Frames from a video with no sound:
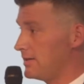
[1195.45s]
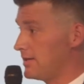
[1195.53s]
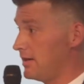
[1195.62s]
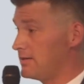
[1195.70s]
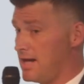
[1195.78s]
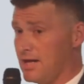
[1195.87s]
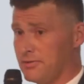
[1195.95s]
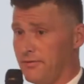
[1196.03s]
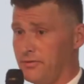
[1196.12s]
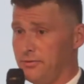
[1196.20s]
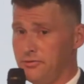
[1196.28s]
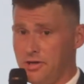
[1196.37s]
It's like tax
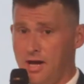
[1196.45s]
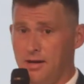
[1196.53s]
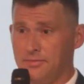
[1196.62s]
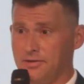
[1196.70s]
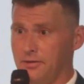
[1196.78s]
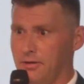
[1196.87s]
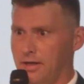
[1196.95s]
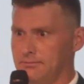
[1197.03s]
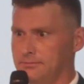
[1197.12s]
revenue, jobs. And they're like,